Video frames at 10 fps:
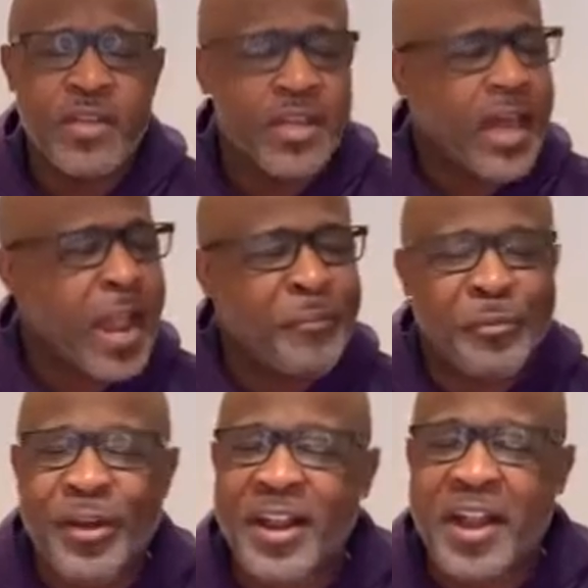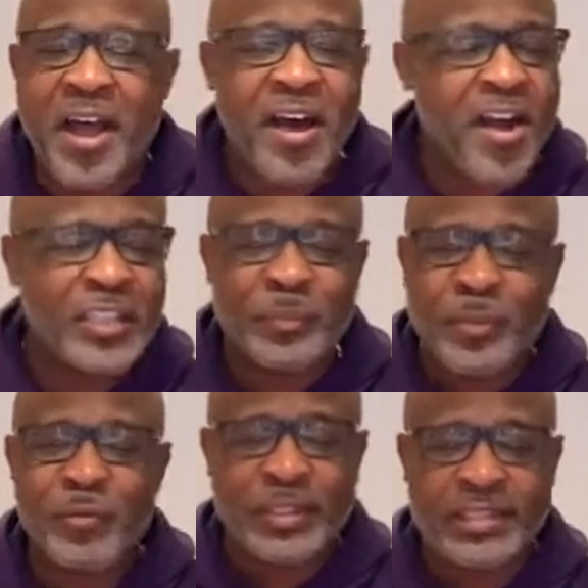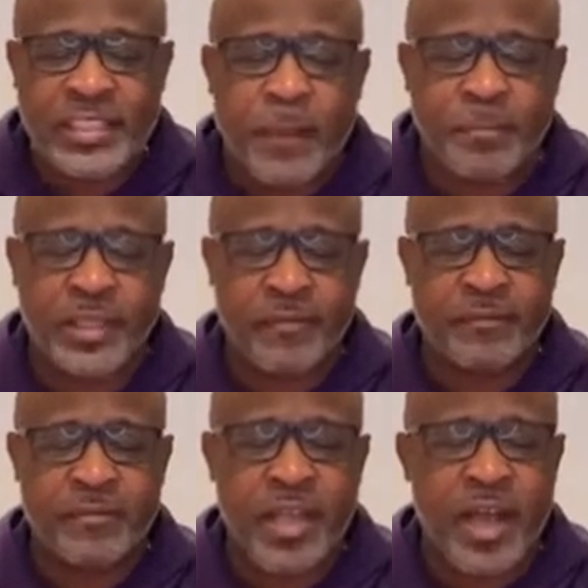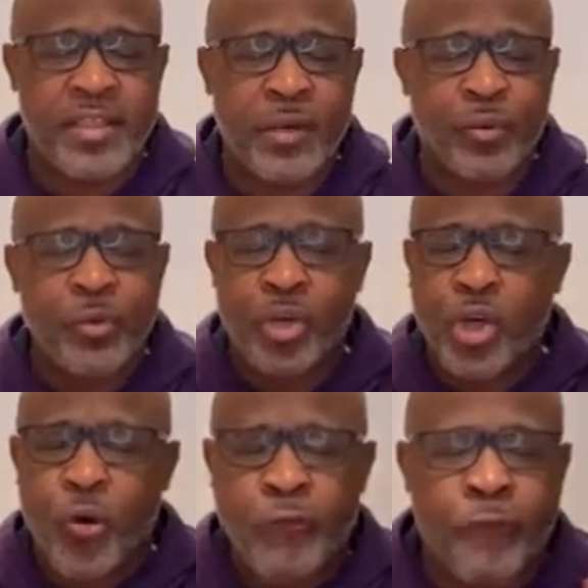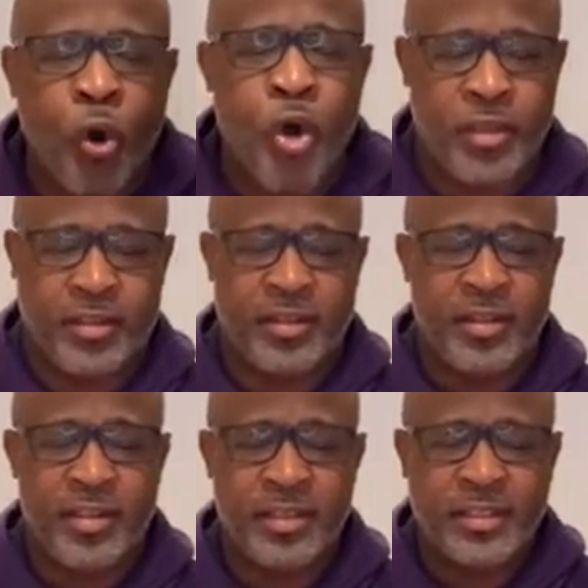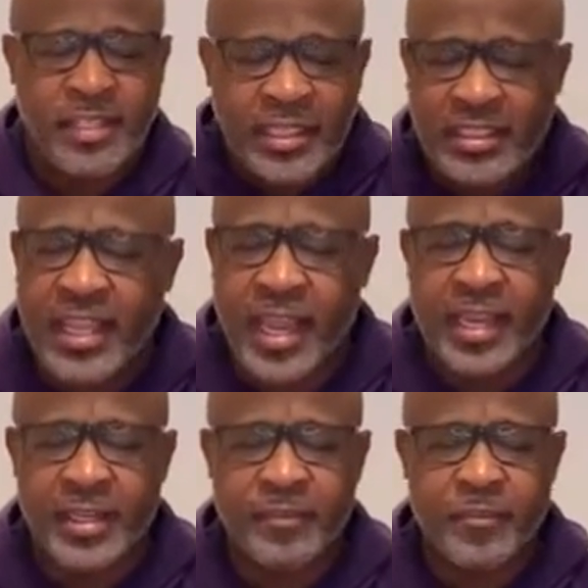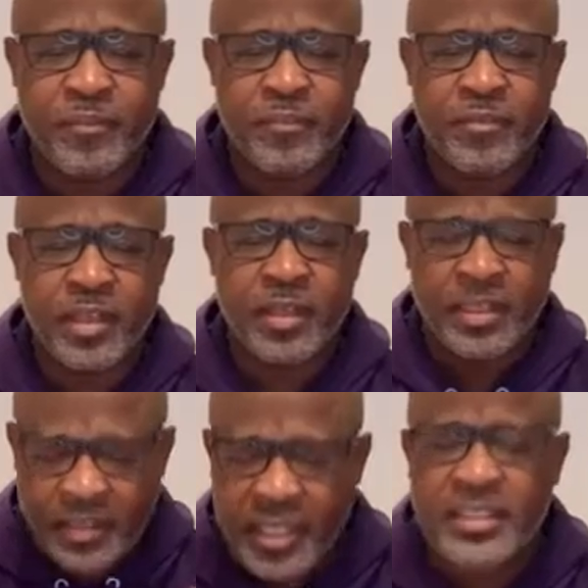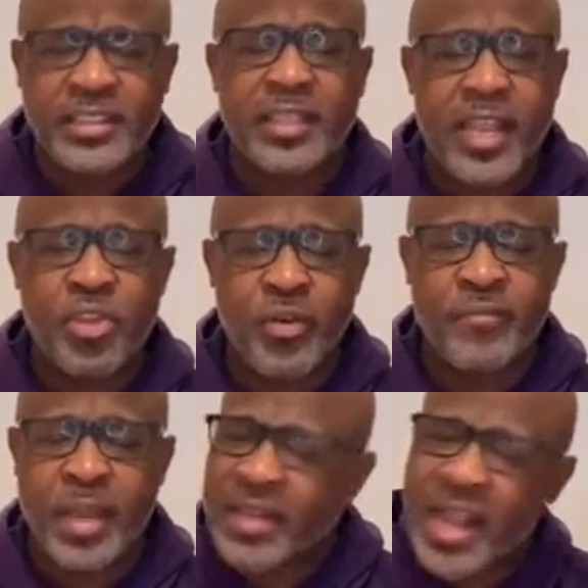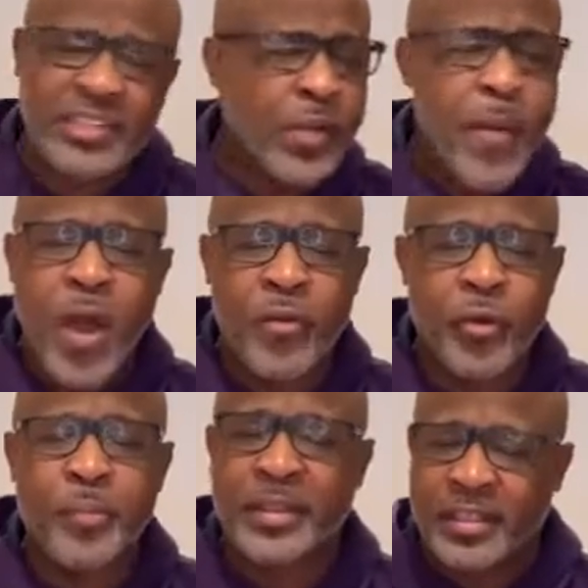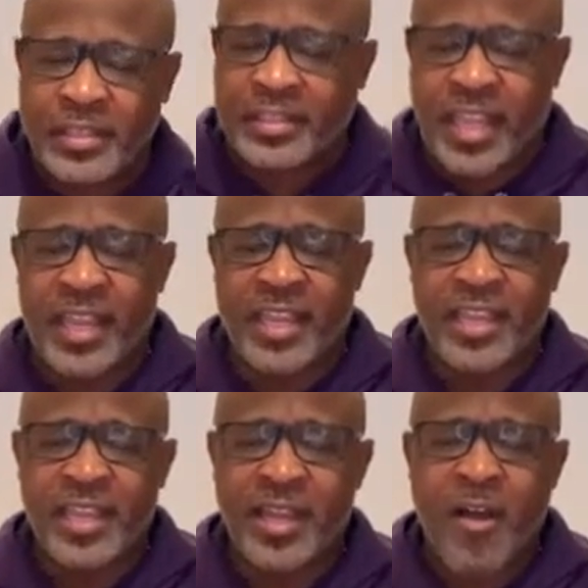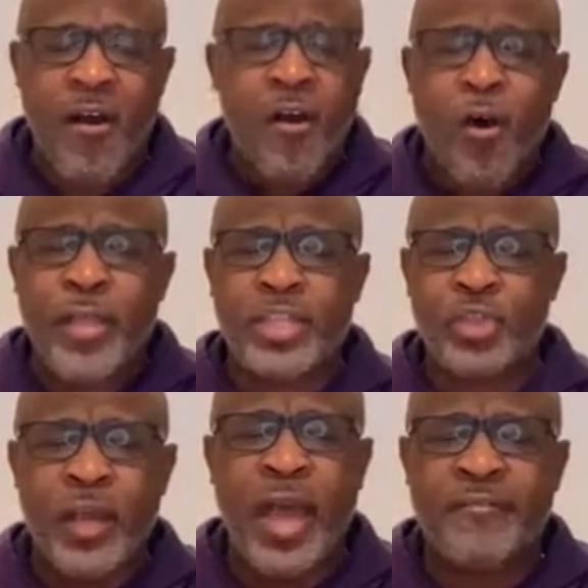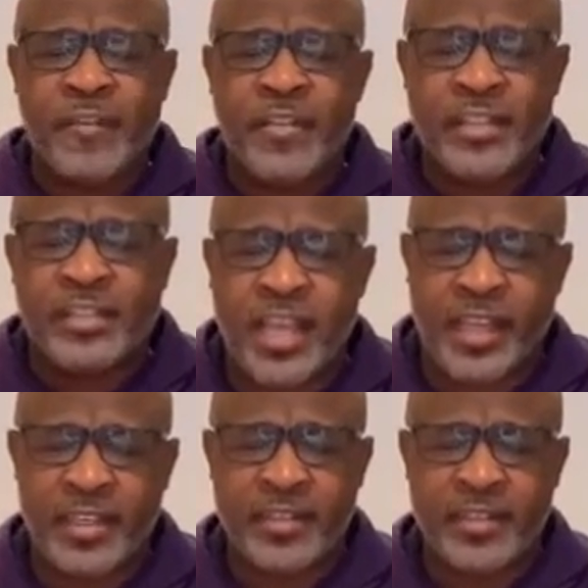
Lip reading: God, I pray that our hearts be receptive. God, that we will go forth this day, because this is the day you have made. Not tomorrow, but this day. All that you have for this day,